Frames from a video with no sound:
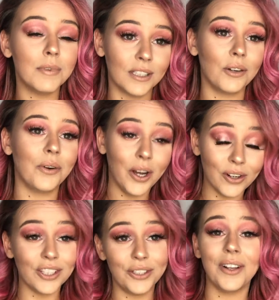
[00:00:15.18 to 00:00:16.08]
So I'm
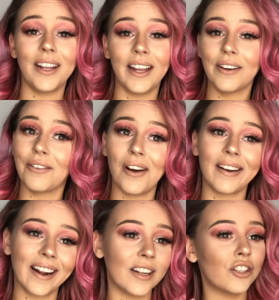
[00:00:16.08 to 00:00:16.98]
gonna do that later
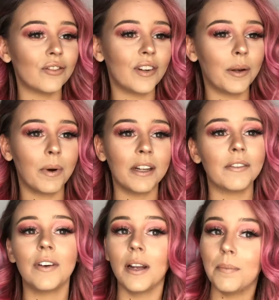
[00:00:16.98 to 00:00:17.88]
on, and I just really wanted to
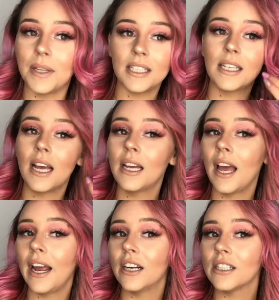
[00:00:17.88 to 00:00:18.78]
film this
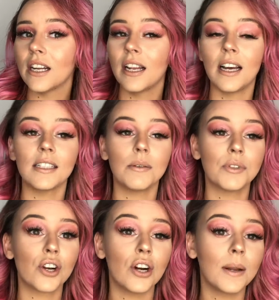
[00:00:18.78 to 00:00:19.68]
hairstyle as I was
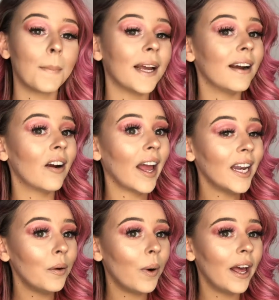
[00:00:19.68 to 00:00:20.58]
curling my hair
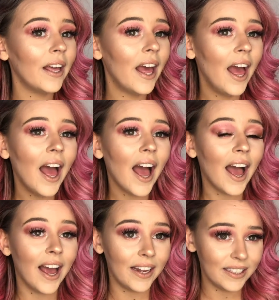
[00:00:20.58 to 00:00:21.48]
anyway.
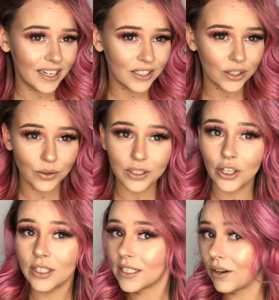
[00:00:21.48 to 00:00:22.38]
And yeah, so it
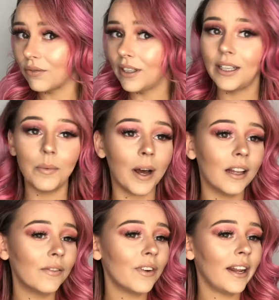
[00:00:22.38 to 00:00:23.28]
turned out really
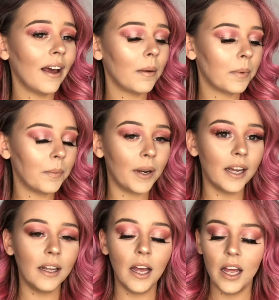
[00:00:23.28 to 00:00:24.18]
well. I'm really happy with
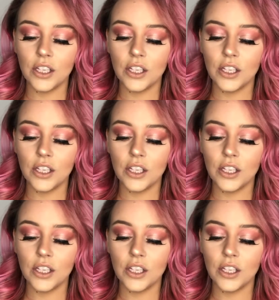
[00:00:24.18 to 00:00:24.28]
it.